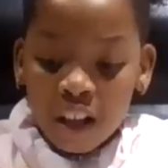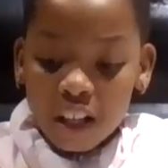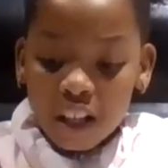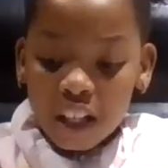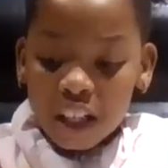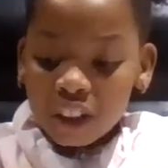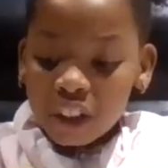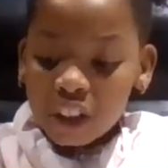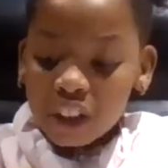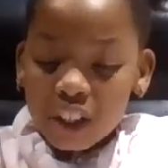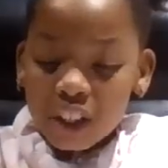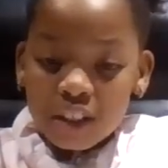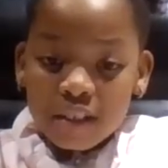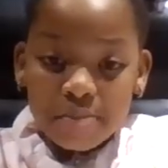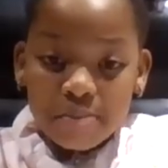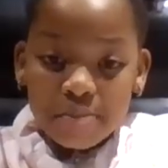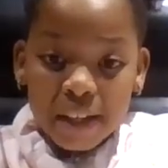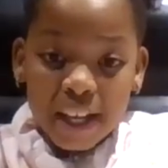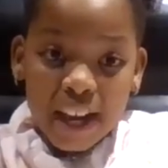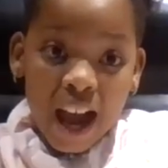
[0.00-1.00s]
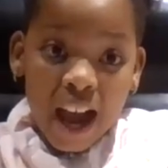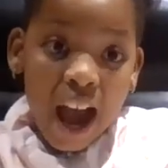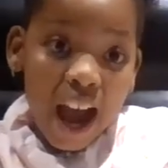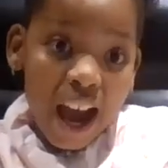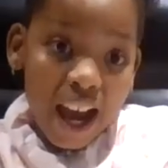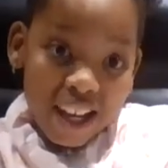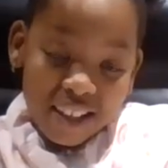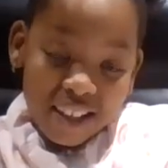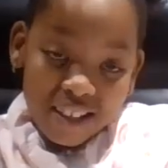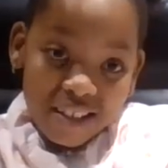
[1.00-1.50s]
Let's just be
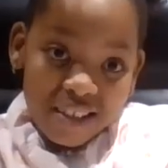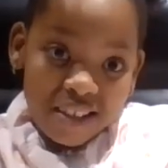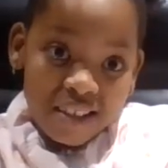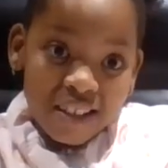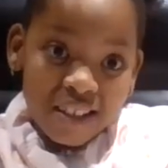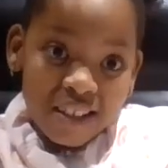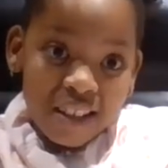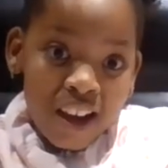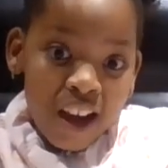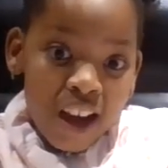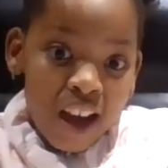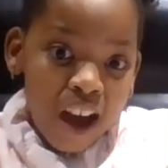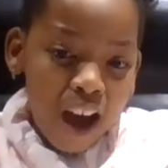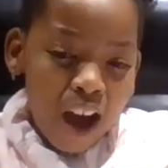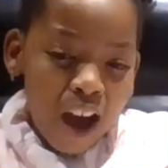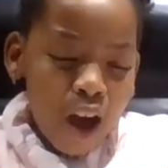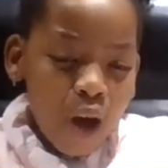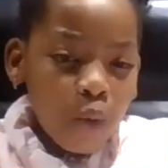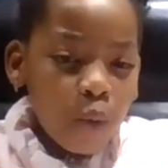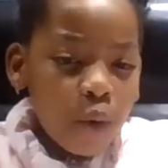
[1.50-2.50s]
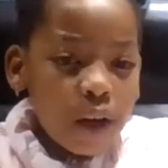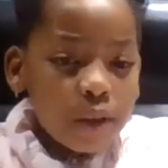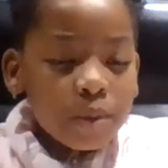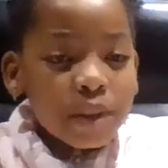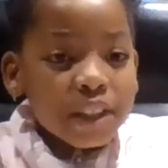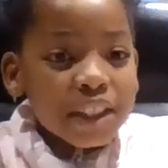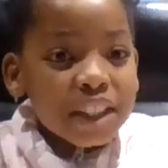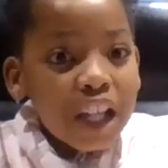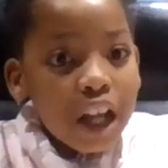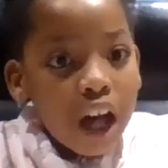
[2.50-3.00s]
kind. What
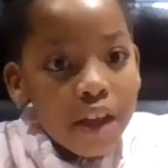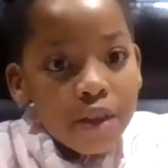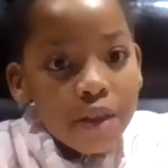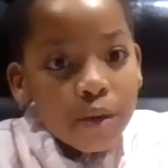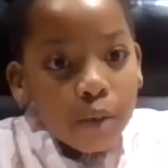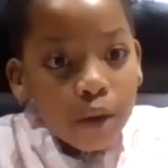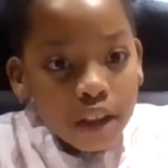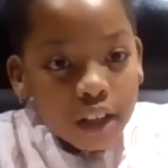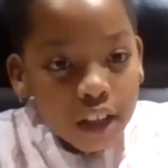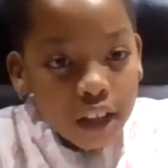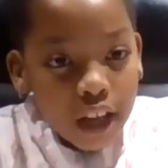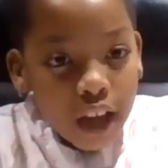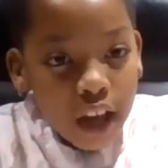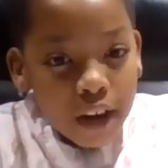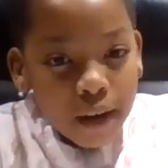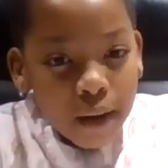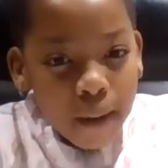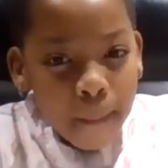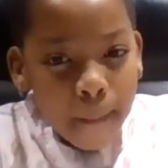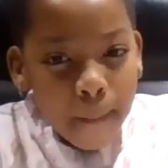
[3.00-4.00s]
was the other one again?